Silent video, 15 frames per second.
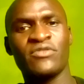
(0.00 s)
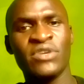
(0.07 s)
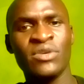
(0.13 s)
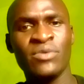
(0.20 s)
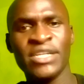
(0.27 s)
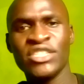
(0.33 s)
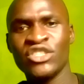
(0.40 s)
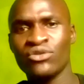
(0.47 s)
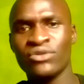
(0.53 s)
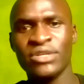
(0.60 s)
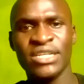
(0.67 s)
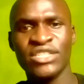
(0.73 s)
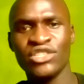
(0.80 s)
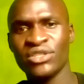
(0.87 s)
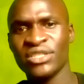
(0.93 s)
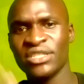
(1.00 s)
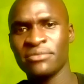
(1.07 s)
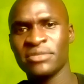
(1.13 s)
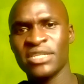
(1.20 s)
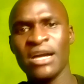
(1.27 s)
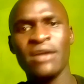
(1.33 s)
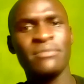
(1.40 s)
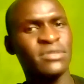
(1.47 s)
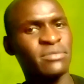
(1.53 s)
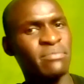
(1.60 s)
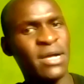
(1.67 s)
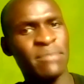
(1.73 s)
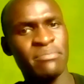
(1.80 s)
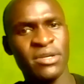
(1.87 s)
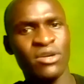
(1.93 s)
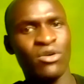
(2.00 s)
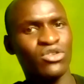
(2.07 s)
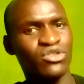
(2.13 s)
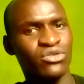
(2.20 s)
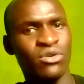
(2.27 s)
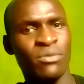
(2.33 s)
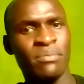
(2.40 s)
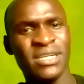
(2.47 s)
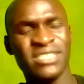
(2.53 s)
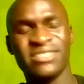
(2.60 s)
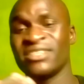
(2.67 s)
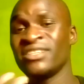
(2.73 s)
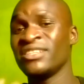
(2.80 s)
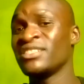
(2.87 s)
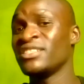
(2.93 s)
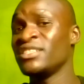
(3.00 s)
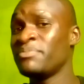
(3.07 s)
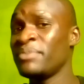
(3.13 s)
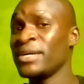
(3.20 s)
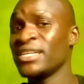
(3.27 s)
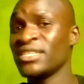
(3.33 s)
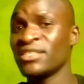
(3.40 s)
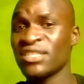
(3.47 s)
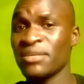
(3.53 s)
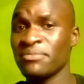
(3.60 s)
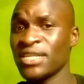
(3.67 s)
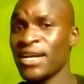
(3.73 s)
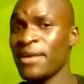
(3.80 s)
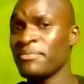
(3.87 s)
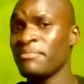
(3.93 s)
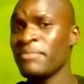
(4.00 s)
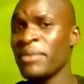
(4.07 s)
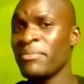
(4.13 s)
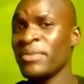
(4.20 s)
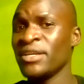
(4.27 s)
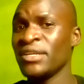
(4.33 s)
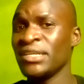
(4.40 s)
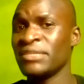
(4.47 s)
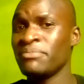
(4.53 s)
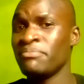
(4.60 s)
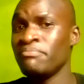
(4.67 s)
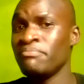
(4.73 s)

frequent urination sometimes it might be also, but it depends. Sometimes maybe